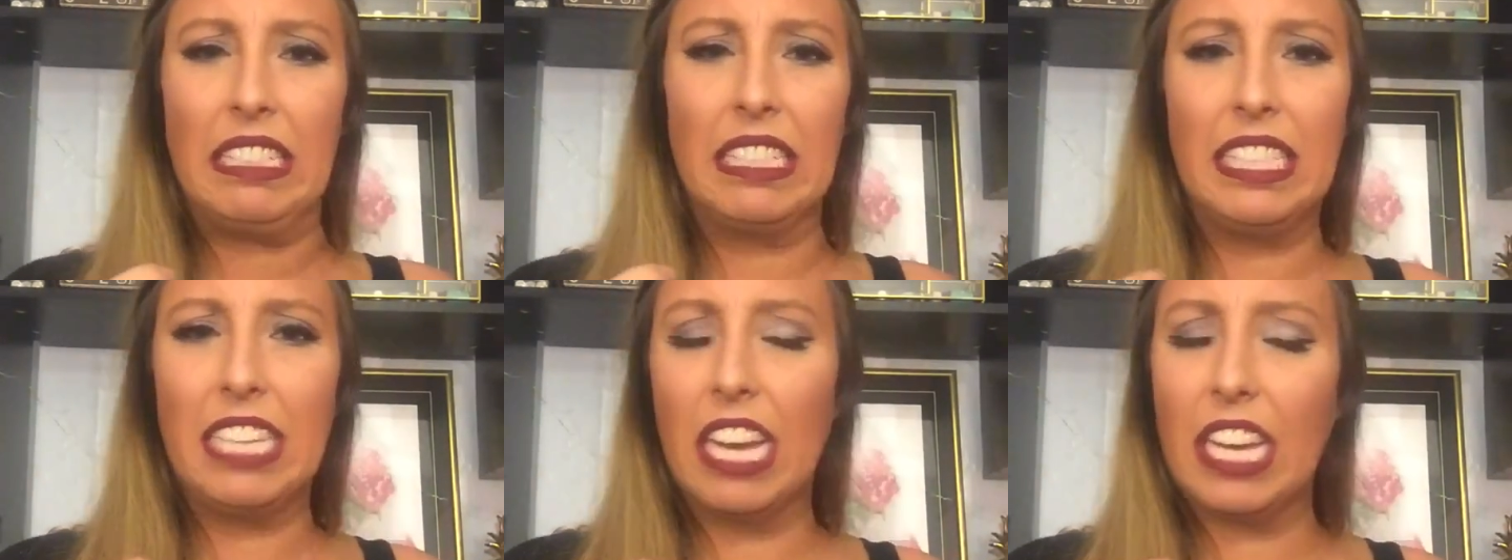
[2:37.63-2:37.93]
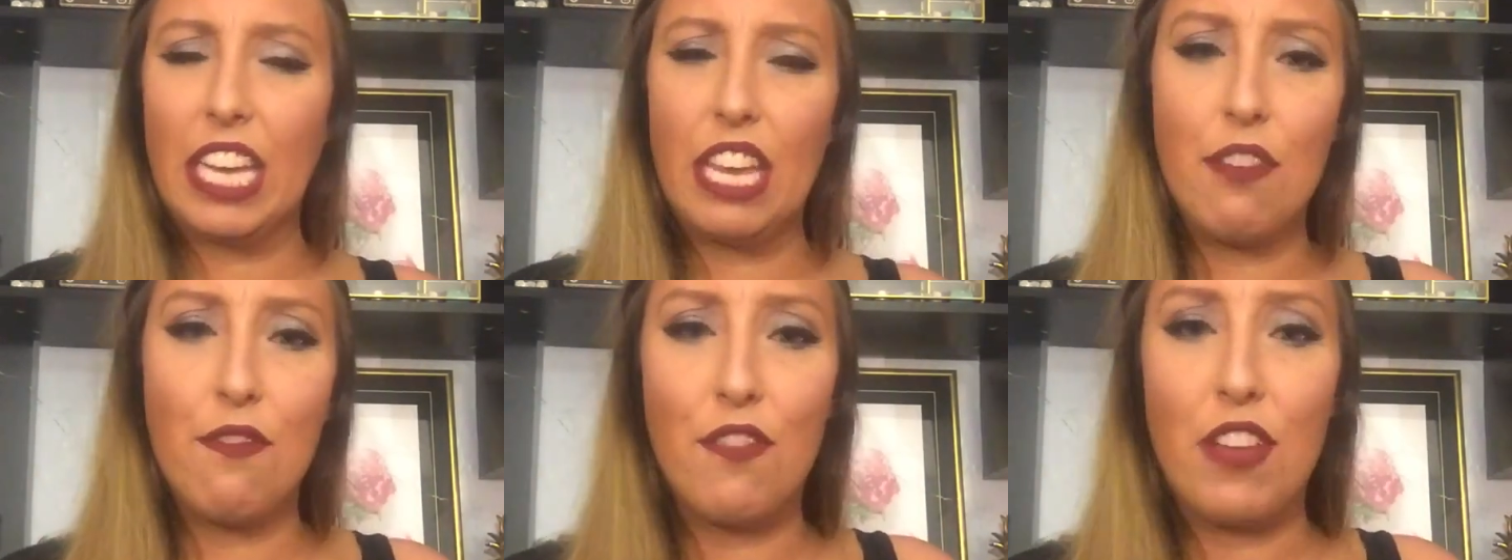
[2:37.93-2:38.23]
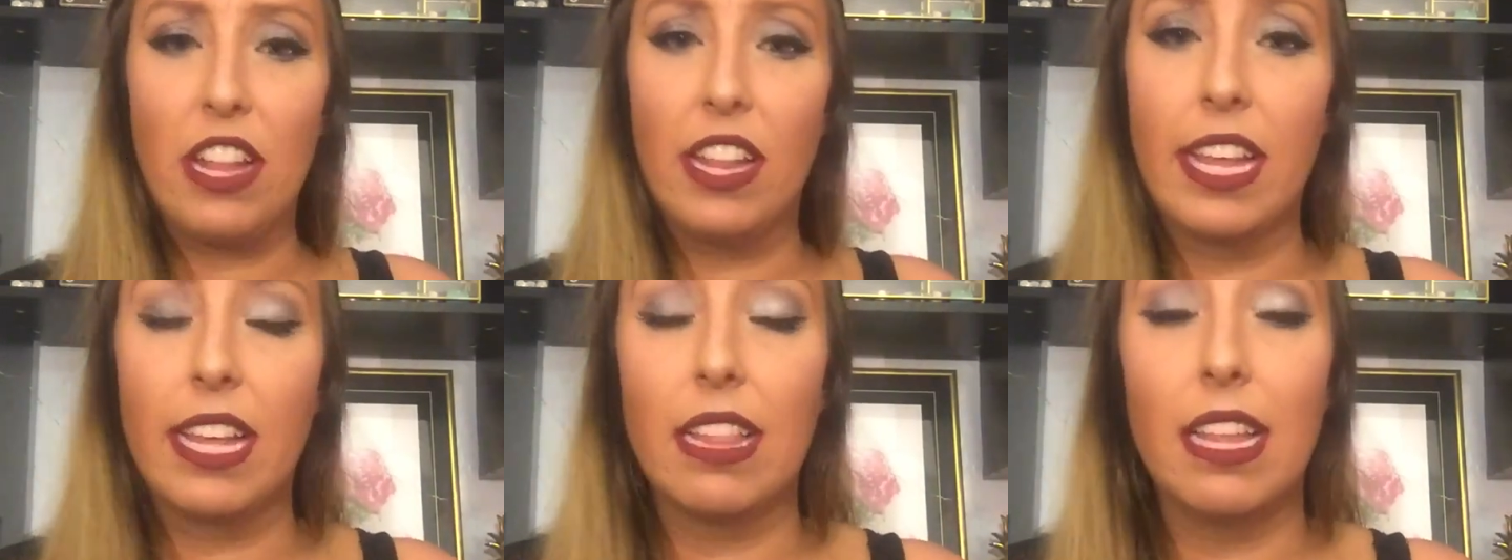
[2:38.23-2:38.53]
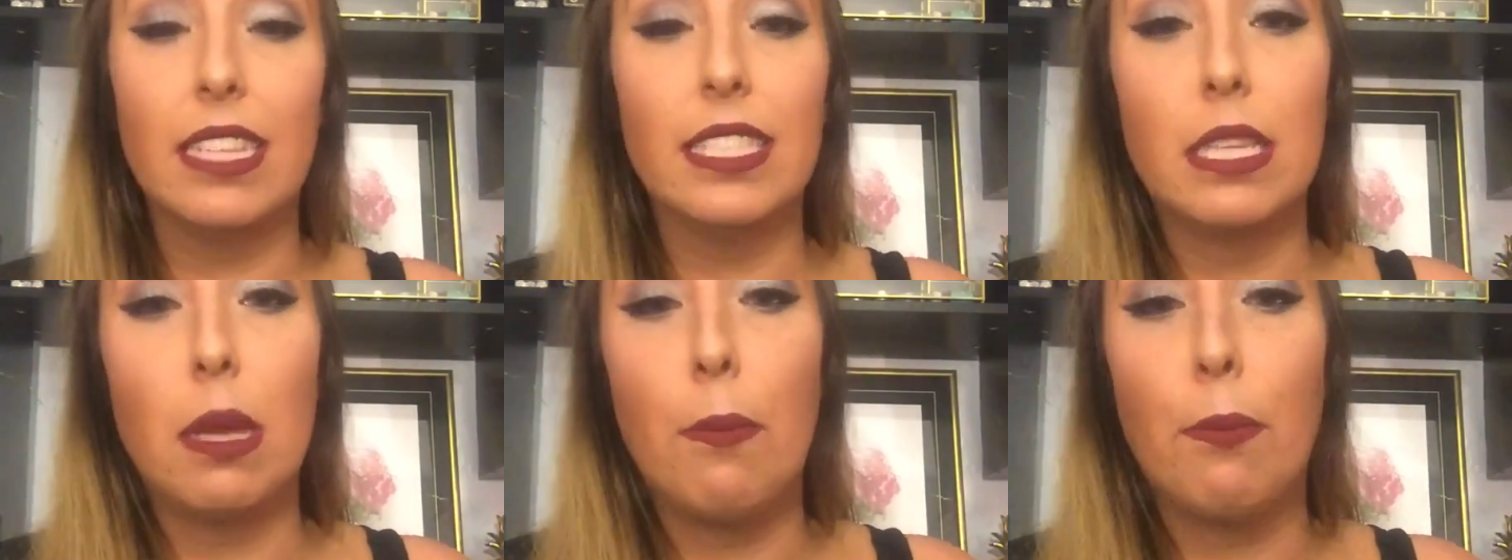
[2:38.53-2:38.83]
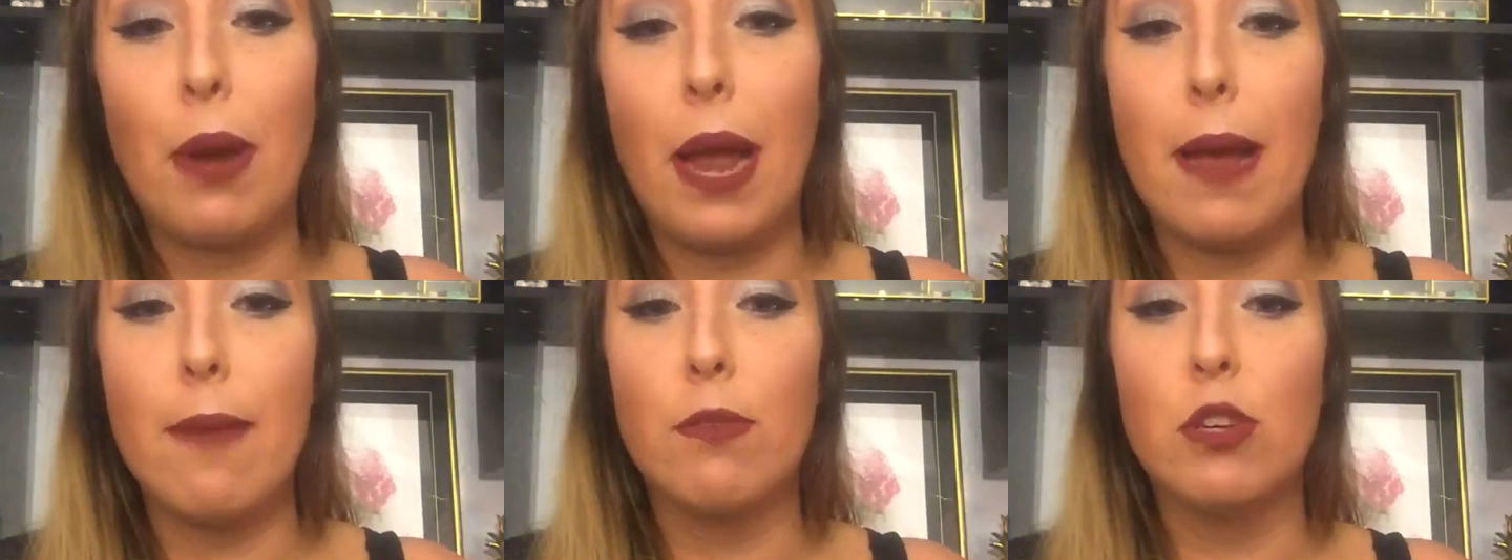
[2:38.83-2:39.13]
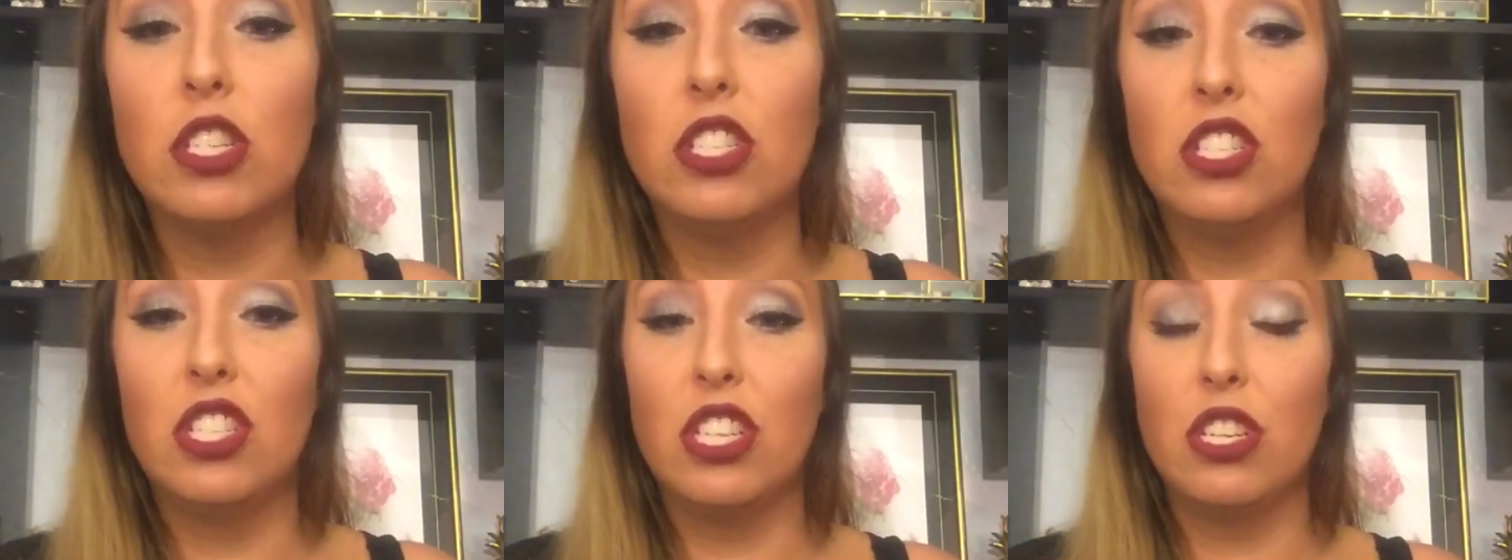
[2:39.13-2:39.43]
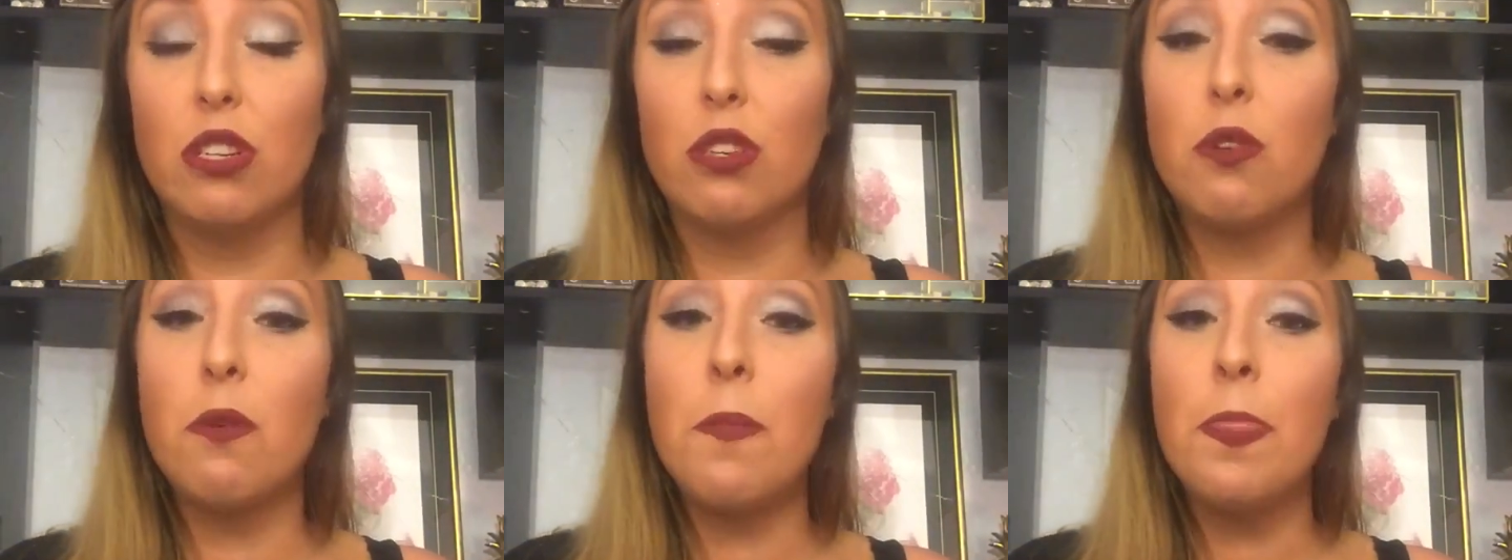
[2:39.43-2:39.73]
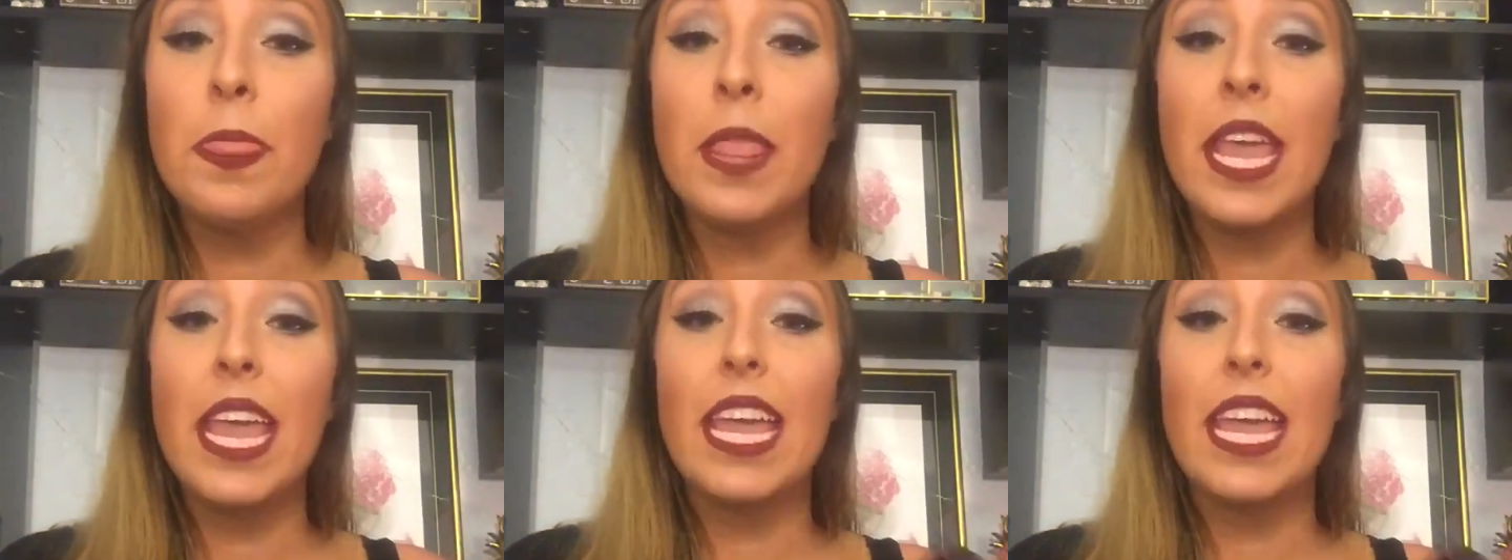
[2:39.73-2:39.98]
yucky feeling that some primers do.